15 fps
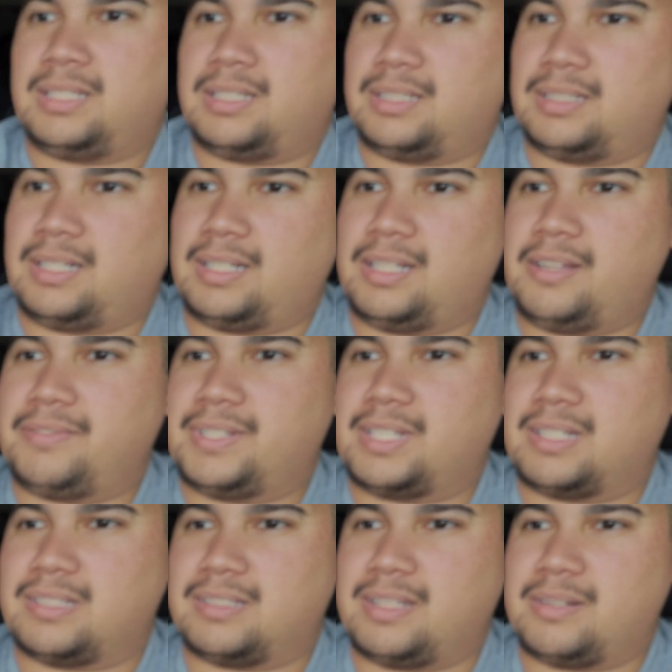And I love it
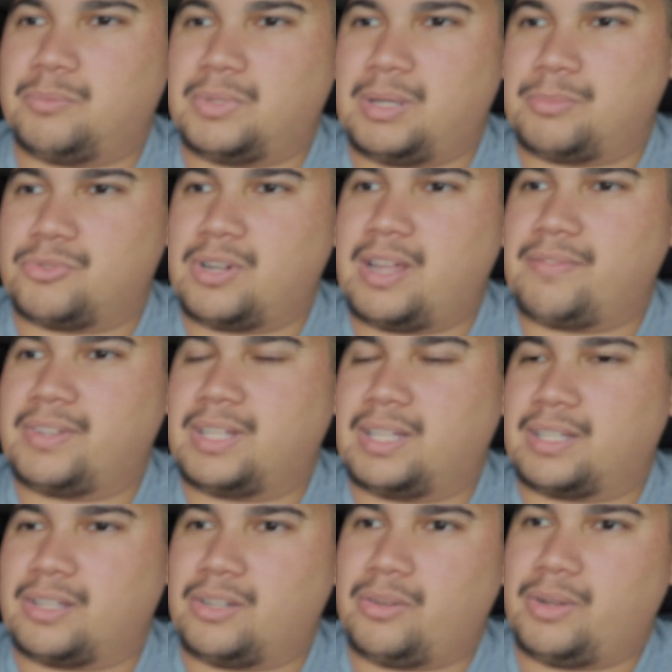because then when I'm driving, I
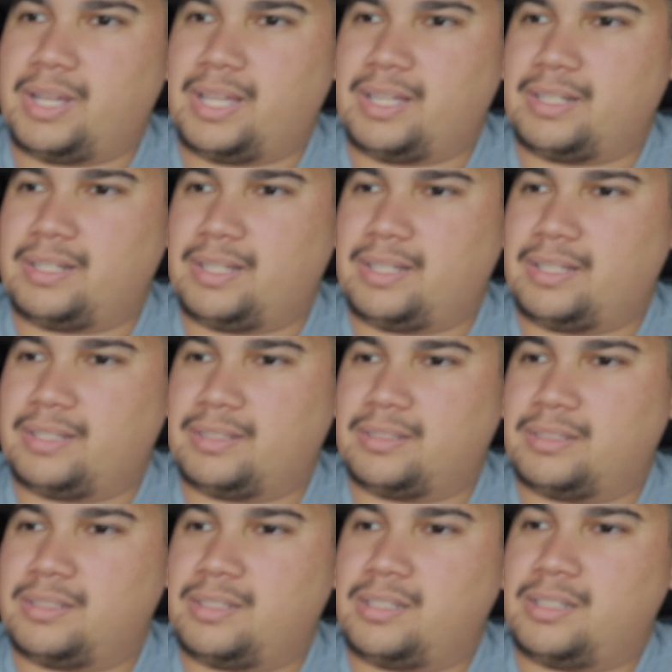can go ahead and
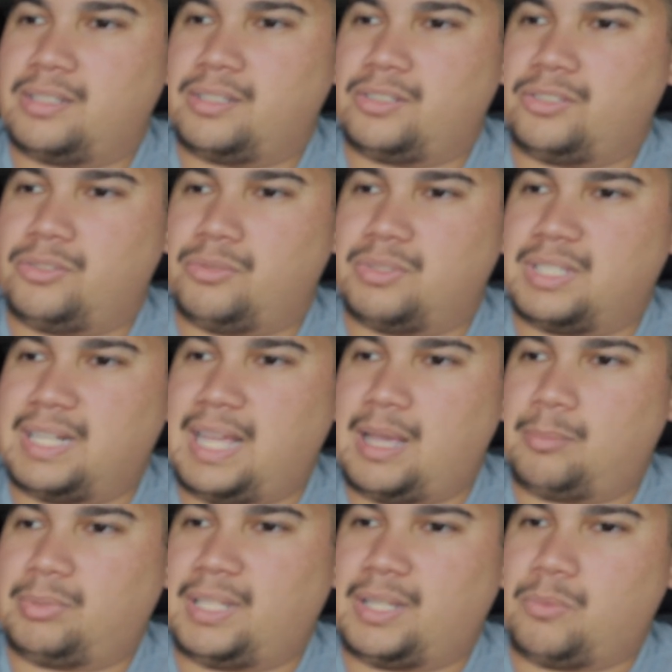use an
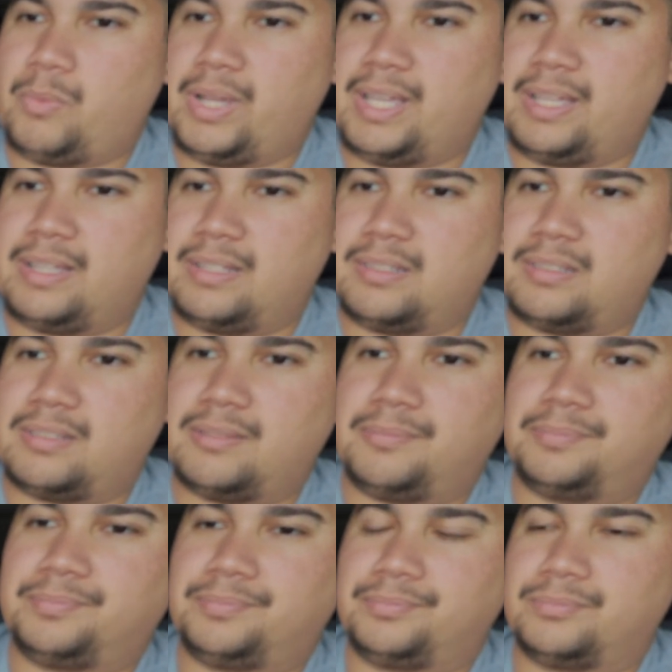app like Waze
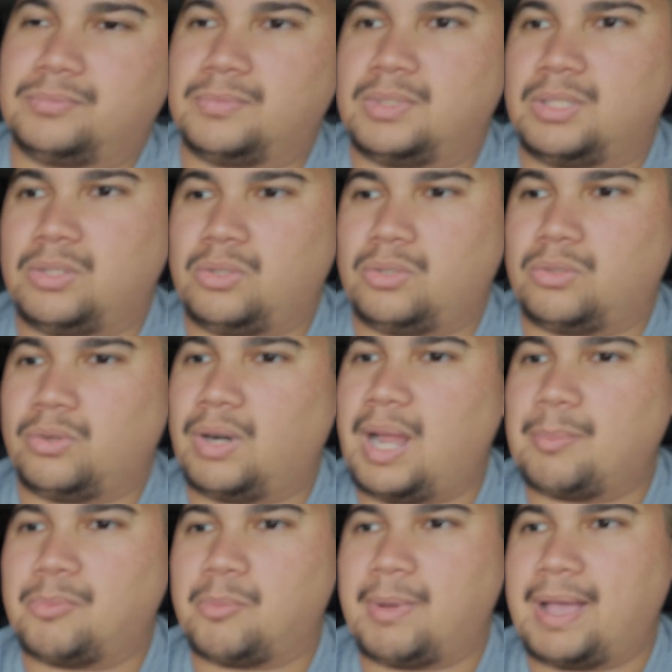or
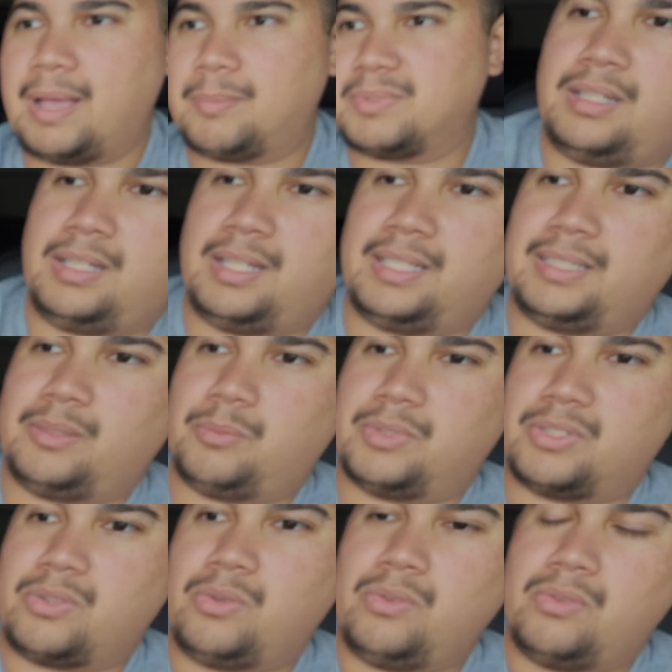Apple Maps. And then what's
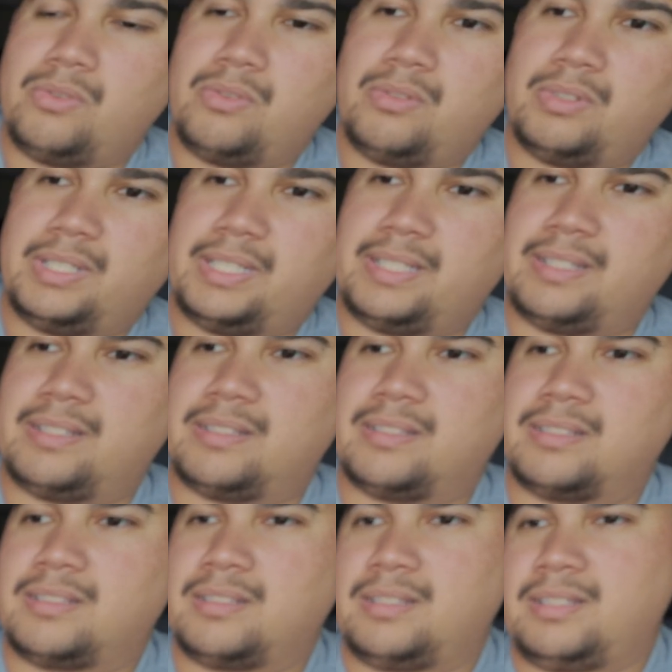cool is